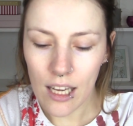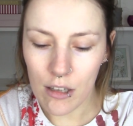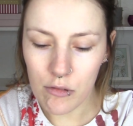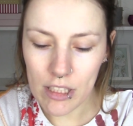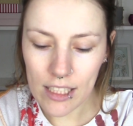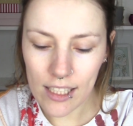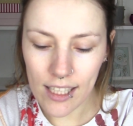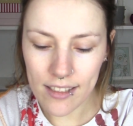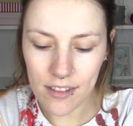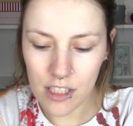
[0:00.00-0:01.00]
I really like
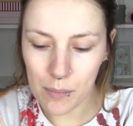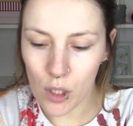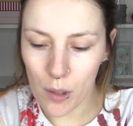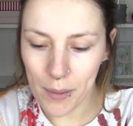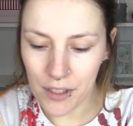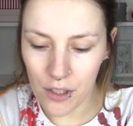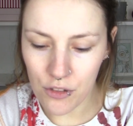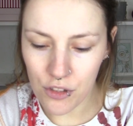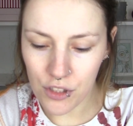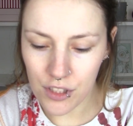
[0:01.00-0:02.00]
License to Blot on my
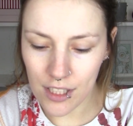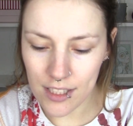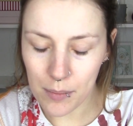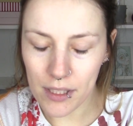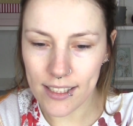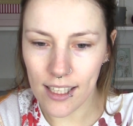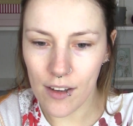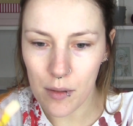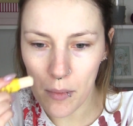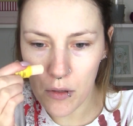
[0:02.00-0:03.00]
nose just because that's the place I
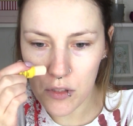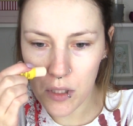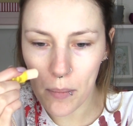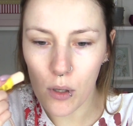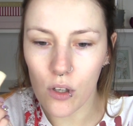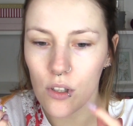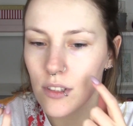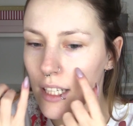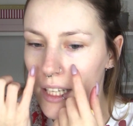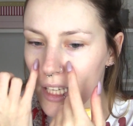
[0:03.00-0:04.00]
have the most
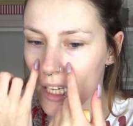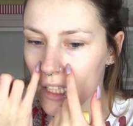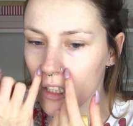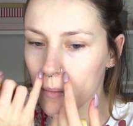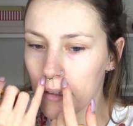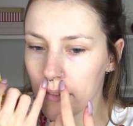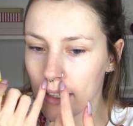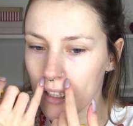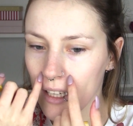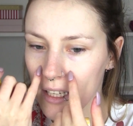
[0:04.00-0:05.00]
pores and I get a little bit of
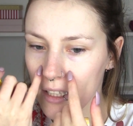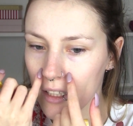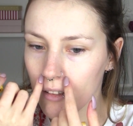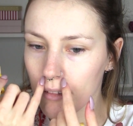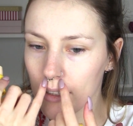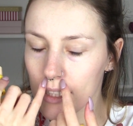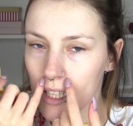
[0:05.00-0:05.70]
like caking around